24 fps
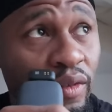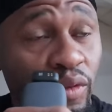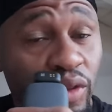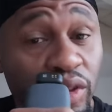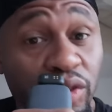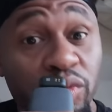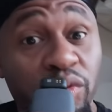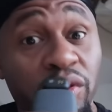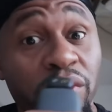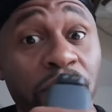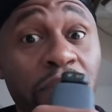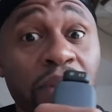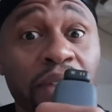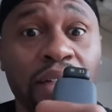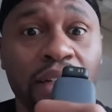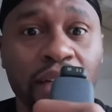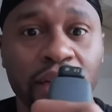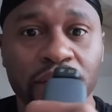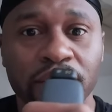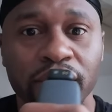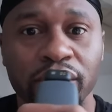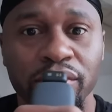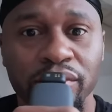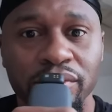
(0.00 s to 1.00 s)
which we beat
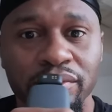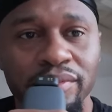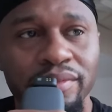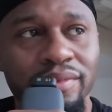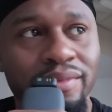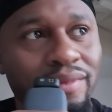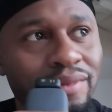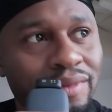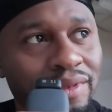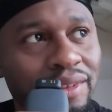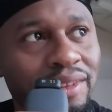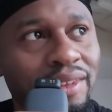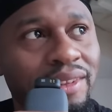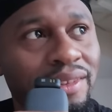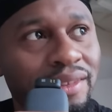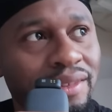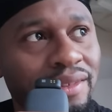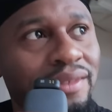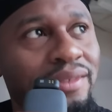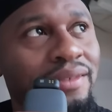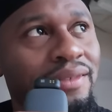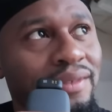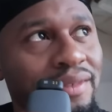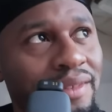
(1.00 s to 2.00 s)
at home, which
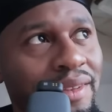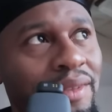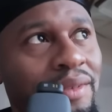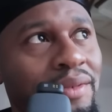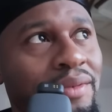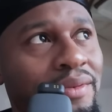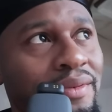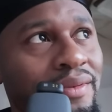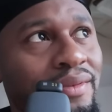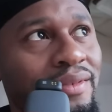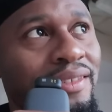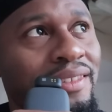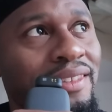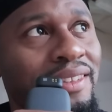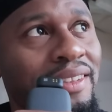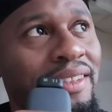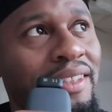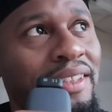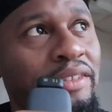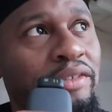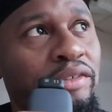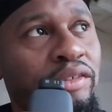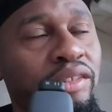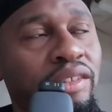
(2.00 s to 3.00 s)
is, you know, still
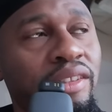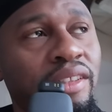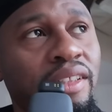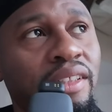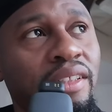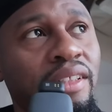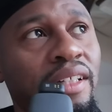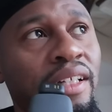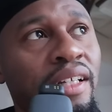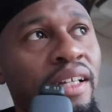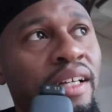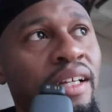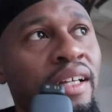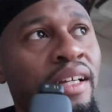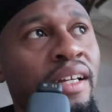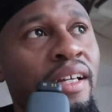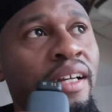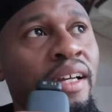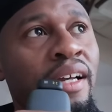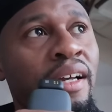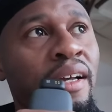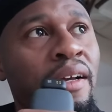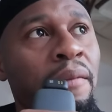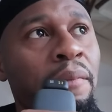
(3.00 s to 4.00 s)
interesting.
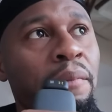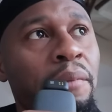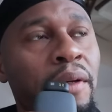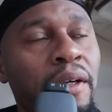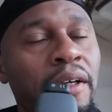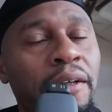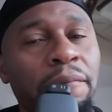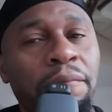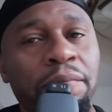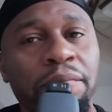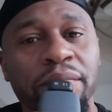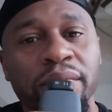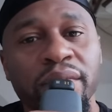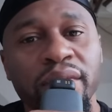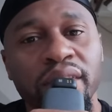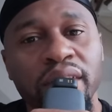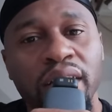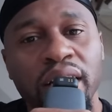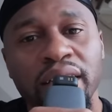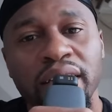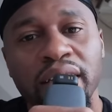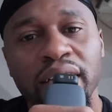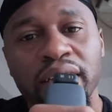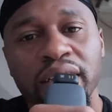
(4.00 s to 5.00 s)
But
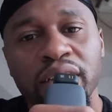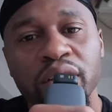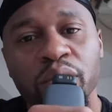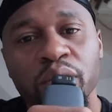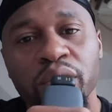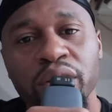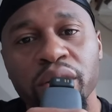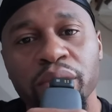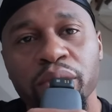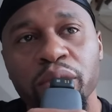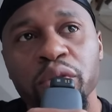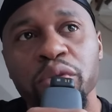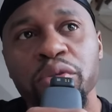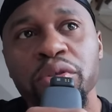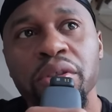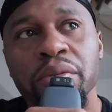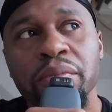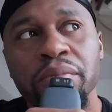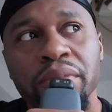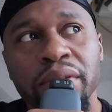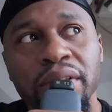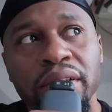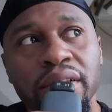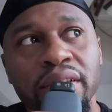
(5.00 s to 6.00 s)
I think they're one of the most
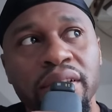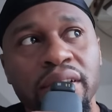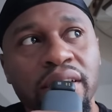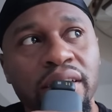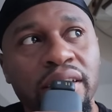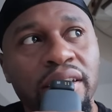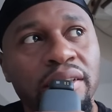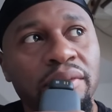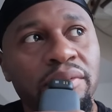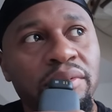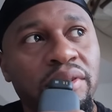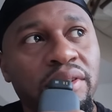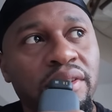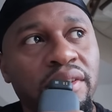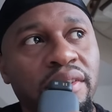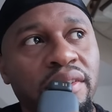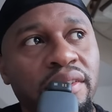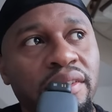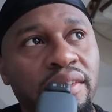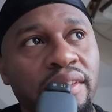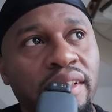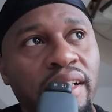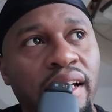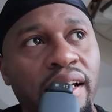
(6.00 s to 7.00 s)
complete teams
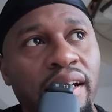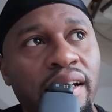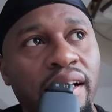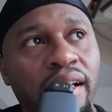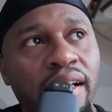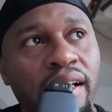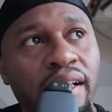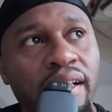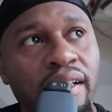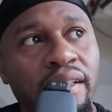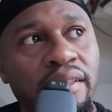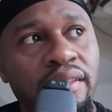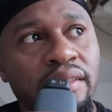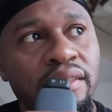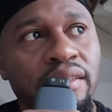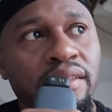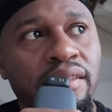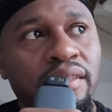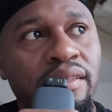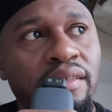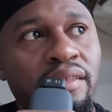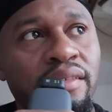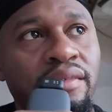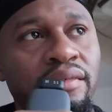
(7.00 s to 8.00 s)
that has
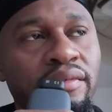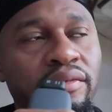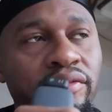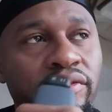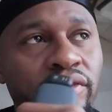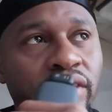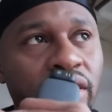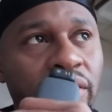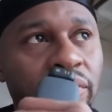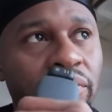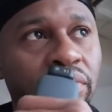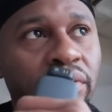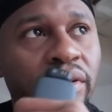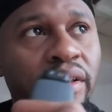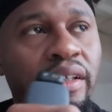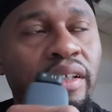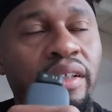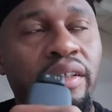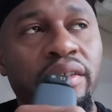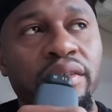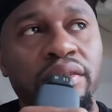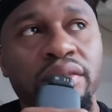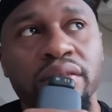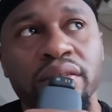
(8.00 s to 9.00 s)
great
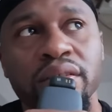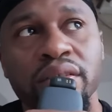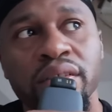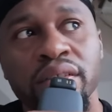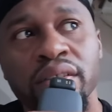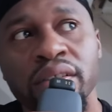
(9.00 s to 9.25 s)
players,